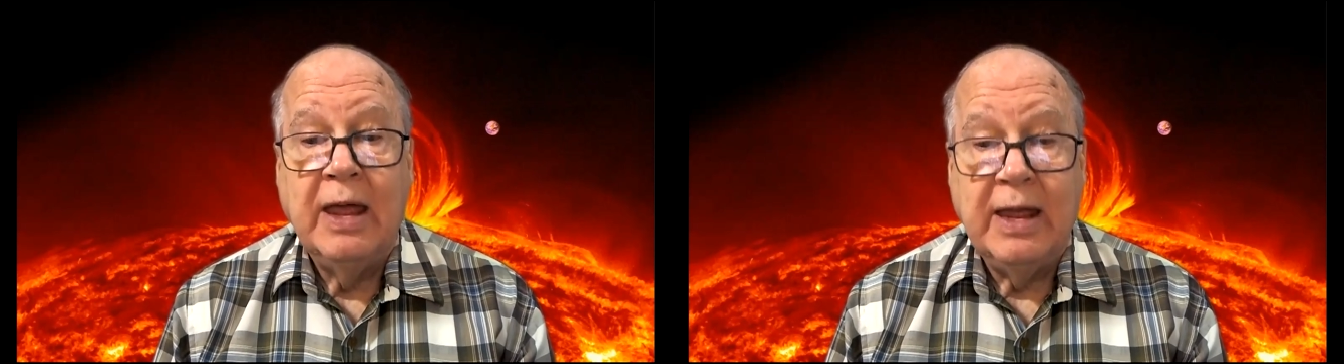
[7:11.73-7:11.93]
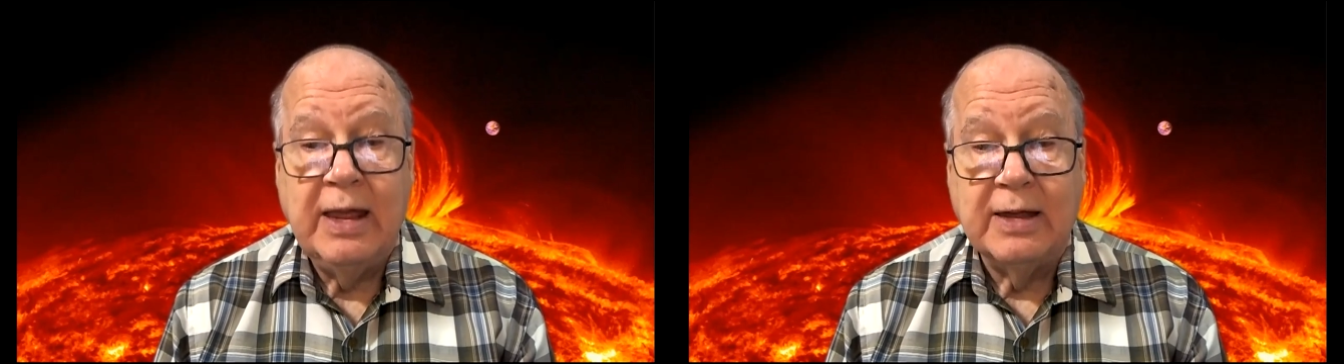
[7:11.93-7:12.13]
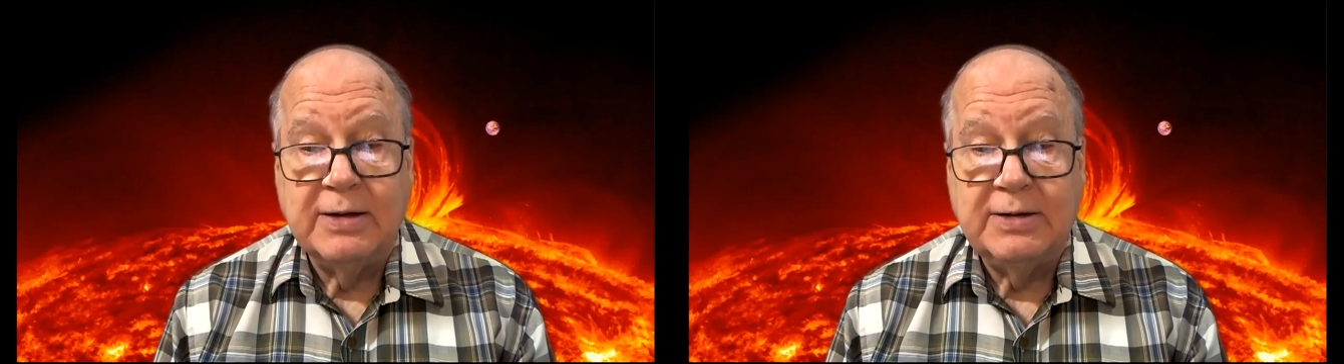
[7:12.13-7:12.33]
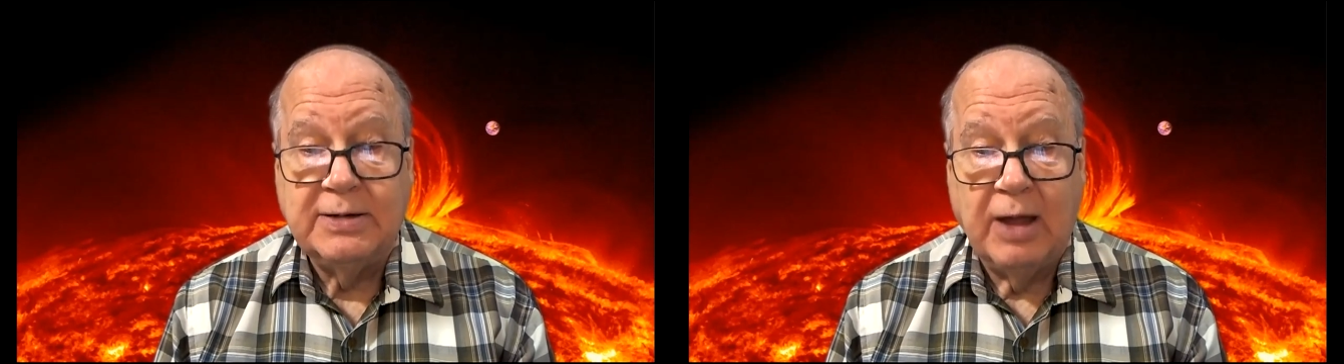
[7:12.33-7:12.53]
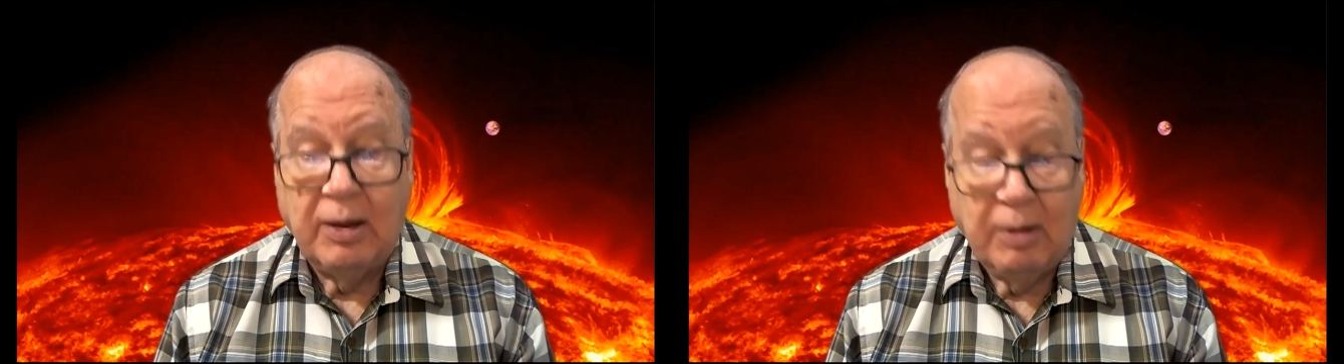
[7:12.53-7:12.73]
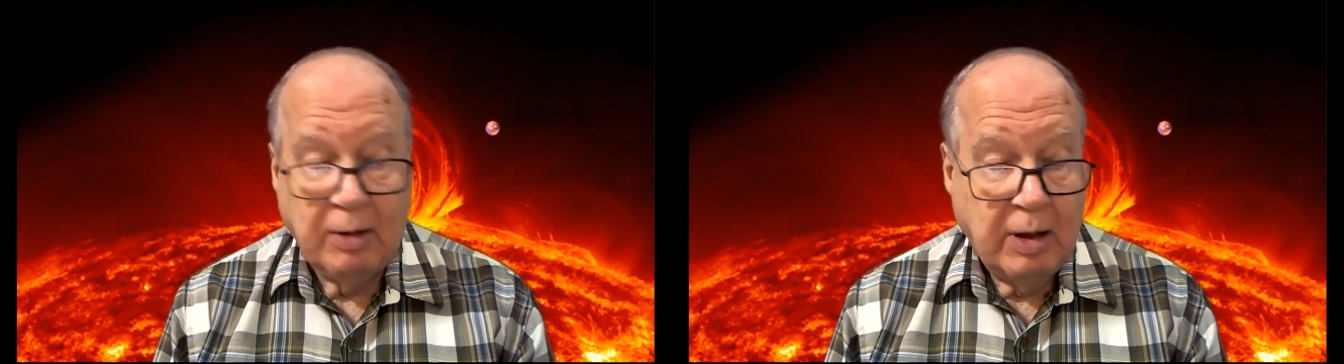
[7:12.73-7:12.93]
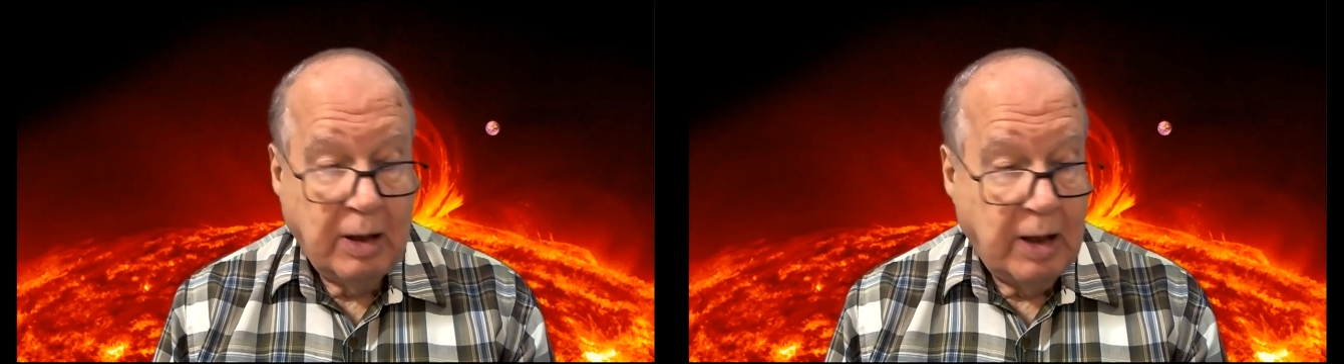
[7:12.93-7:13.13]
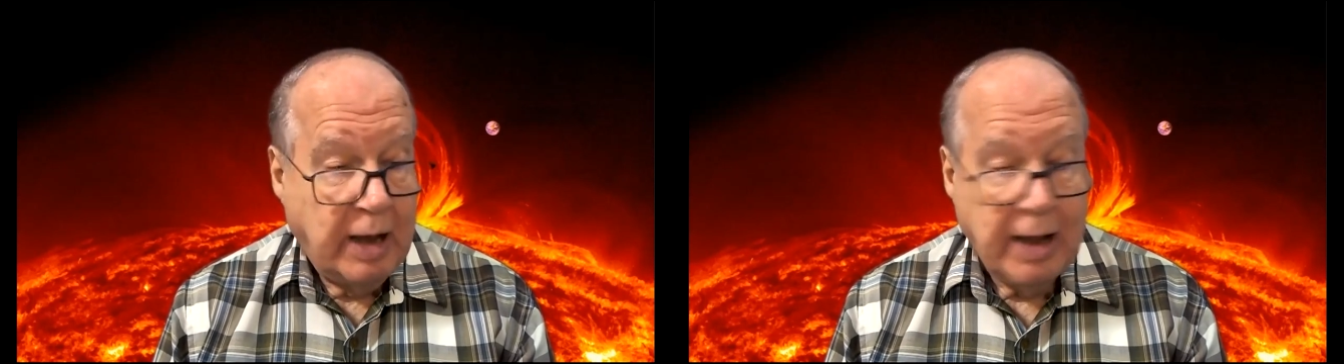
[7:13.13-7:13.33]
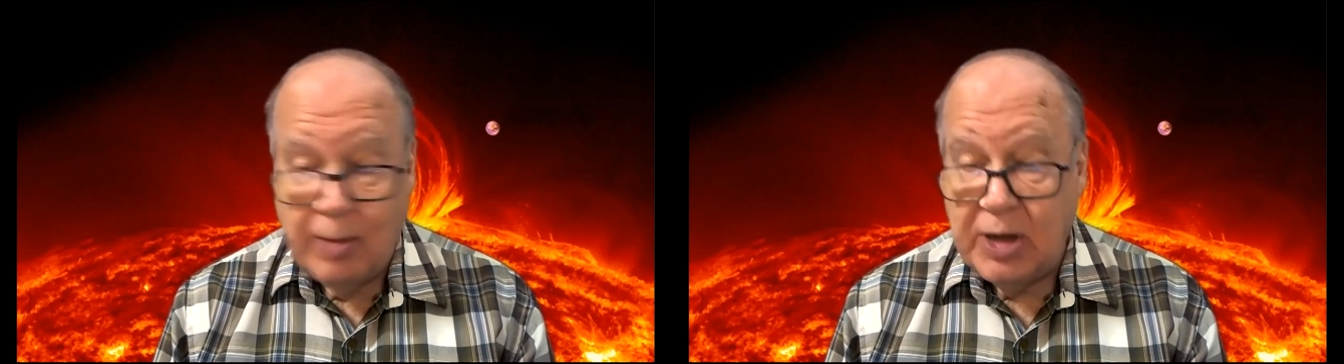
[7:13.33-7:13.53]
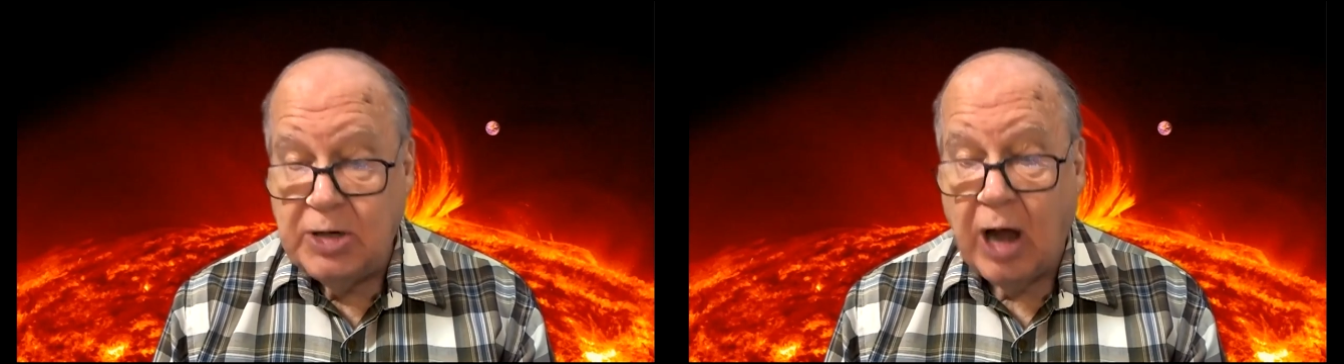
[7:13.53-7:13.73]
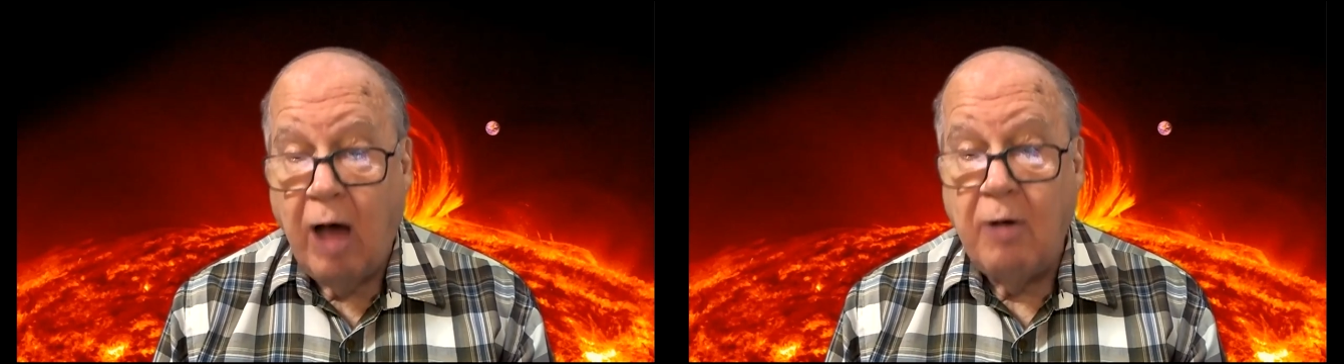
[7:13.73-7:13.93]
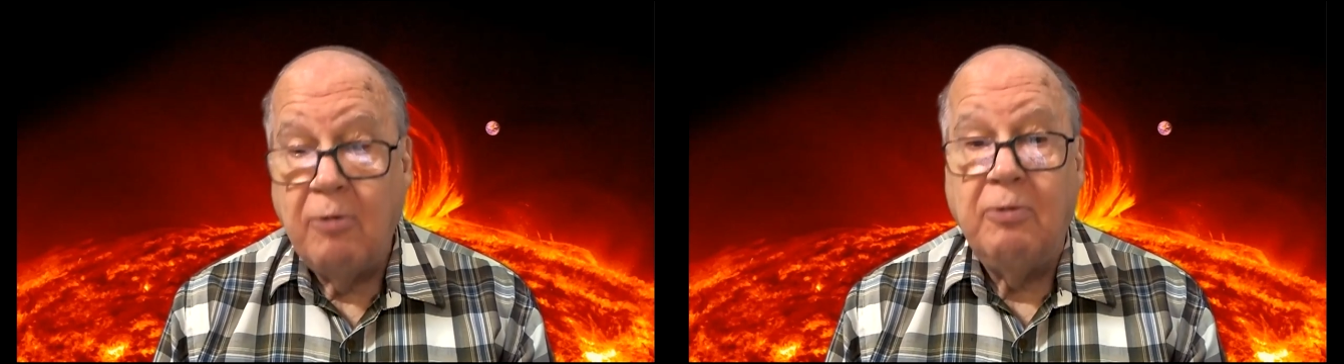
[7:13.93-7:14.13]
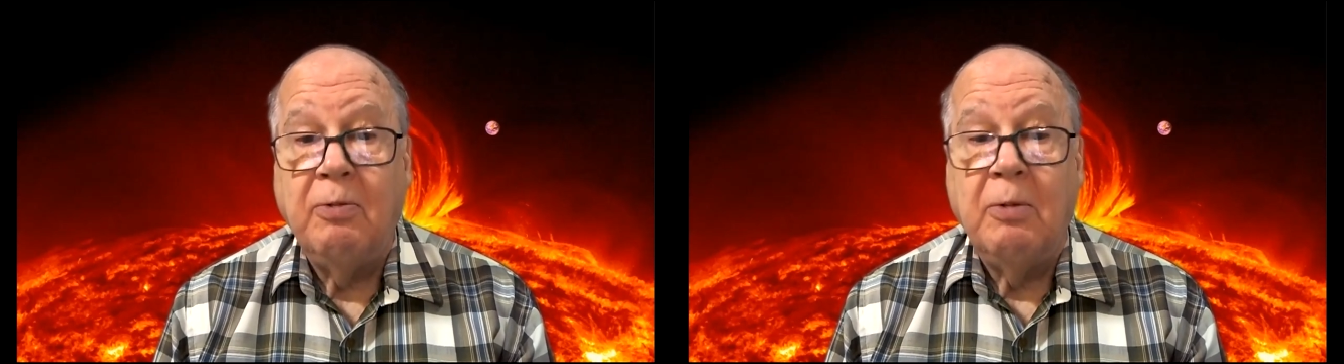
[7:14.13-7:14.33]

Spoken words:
is an image of